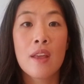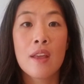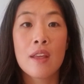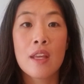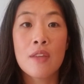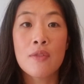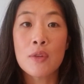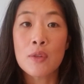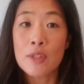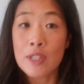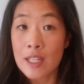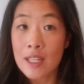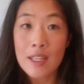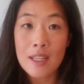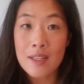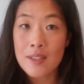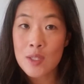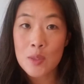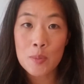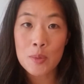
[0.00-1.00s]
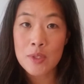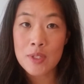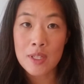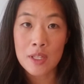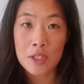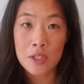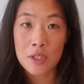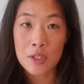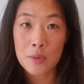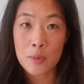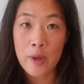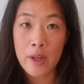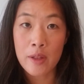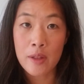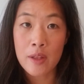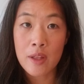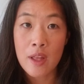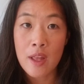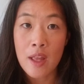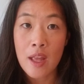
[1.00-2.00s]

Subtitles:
If your knee isn't positioned well,